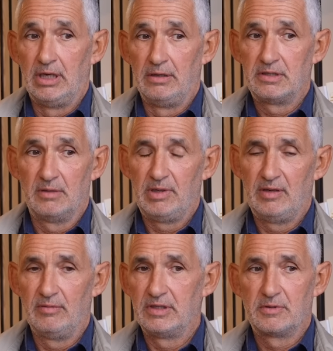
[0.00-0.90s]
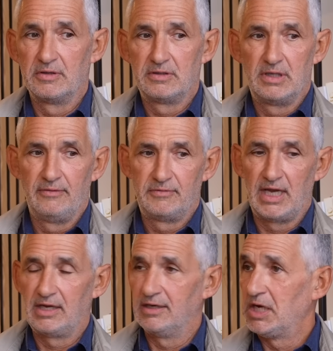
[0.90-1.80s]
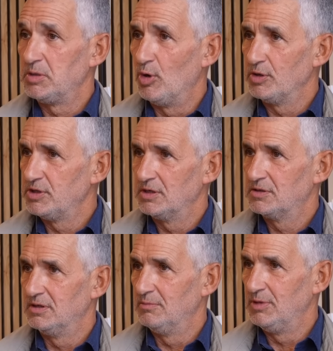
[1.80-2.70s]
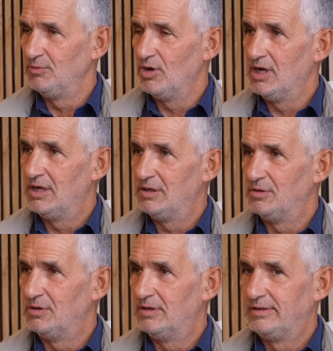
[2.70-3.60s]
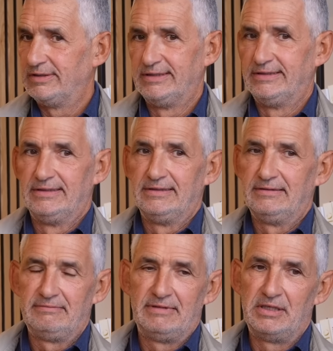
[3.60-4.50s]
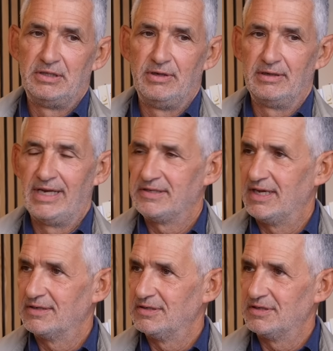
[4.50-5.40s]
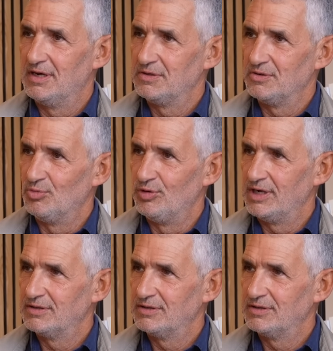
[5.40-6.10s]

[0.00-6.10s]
you know, and some people it's because they've taken antibiotics in the meanwhile, or they're doing less exercise or more